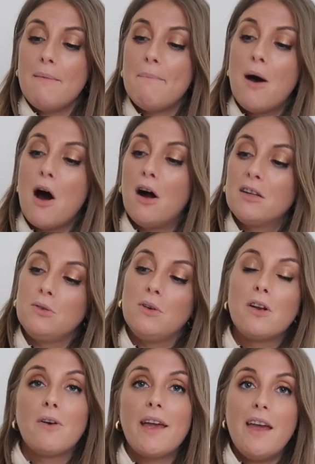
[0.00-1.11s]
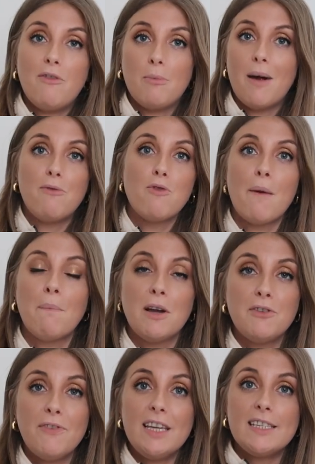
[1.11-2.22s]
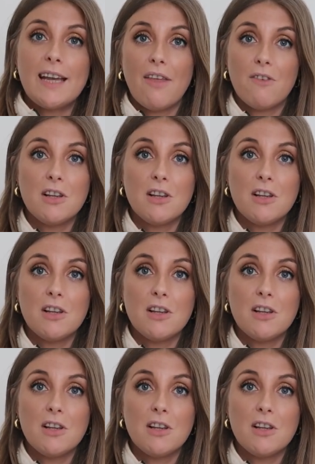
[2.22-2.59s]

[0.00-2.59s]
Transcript: marks all along here from where I've rubbed my feet together.